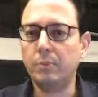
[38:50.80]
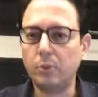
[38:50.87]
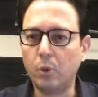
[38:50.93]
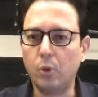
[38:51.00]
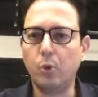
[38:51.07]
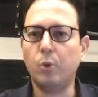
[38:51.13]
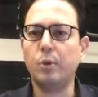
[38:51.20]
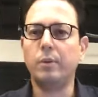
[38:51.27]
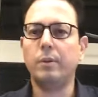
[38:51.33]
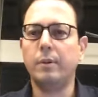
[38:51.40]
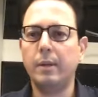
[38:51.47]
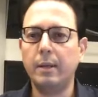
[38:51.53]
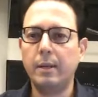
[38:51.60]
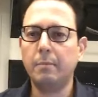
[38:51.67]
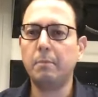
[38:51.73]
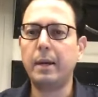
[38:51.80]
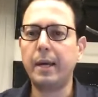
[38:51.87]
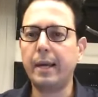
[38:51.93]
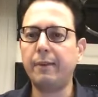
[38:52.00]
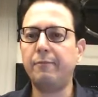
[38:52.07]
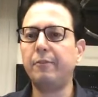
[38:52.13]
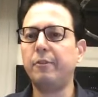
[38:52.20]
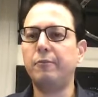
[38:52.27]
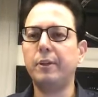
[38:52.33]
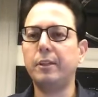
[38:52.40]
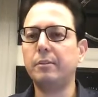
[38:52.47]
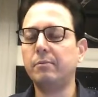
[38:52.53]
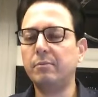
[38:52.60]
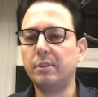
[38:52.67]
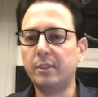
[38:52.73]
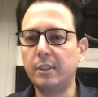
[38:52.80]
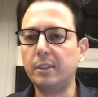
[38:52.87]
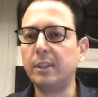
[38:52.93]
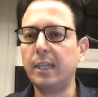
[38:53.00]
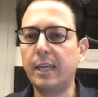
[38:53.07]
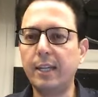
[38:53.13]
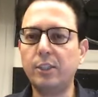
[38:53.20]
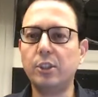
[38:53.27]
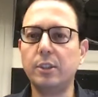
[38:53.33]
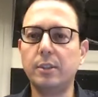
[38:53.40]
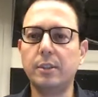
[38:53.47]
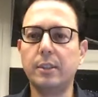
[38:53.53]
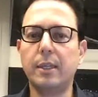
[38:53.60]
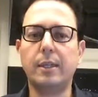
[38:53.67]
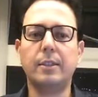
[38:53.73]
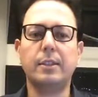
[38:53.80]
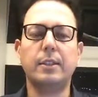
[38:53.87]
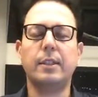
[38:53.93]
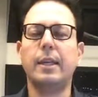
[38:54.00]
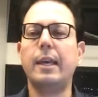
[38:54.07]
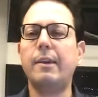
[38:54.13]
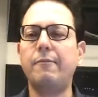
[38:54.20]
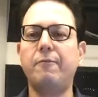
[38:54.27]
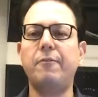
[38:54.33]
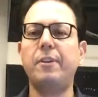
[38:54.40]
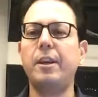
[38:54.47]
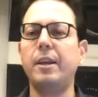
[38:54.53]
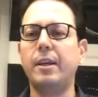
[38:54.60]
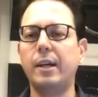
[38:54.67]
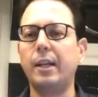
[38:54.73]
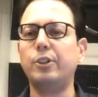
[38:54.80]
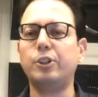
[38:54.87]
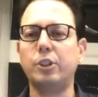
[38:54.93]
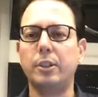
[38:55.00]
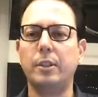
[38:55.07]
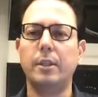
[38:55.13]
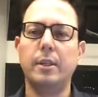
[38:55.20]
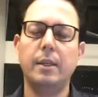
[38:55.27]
known by everyone since ages and it's in every culture